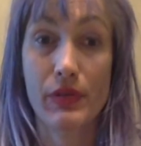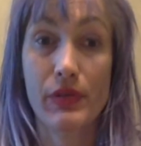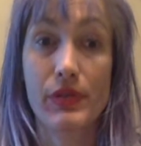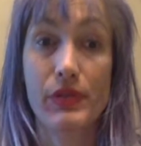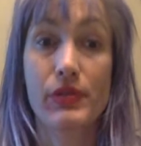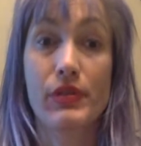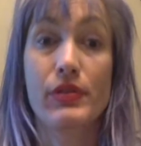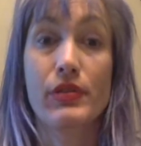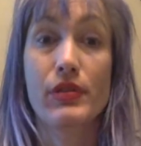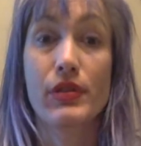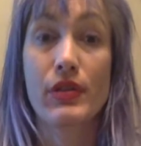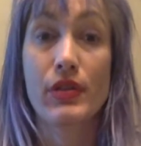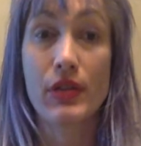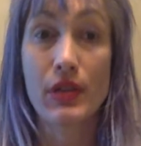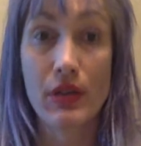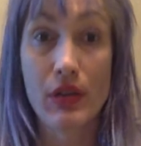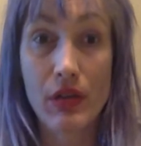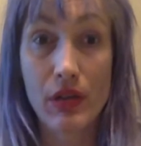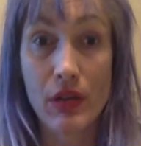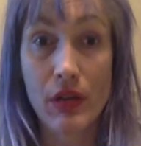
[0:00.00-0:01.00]
Just sit
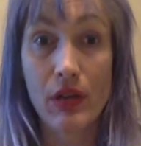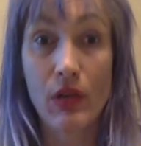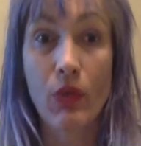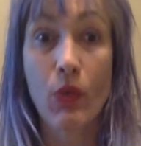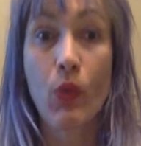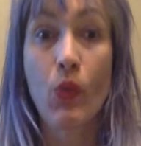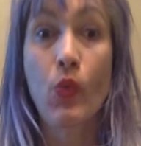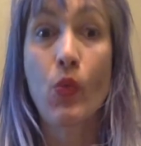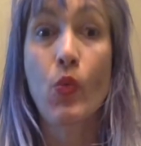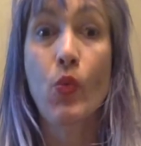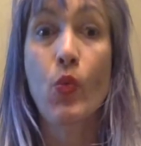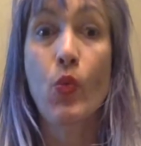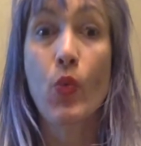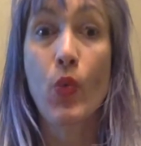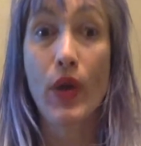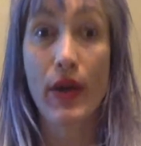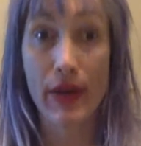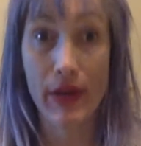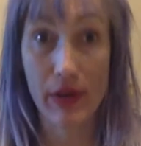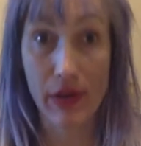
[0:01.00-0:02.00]
here,
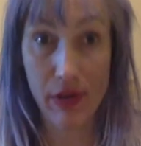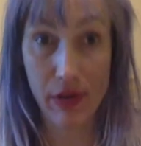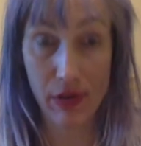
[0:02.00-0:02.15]
wait.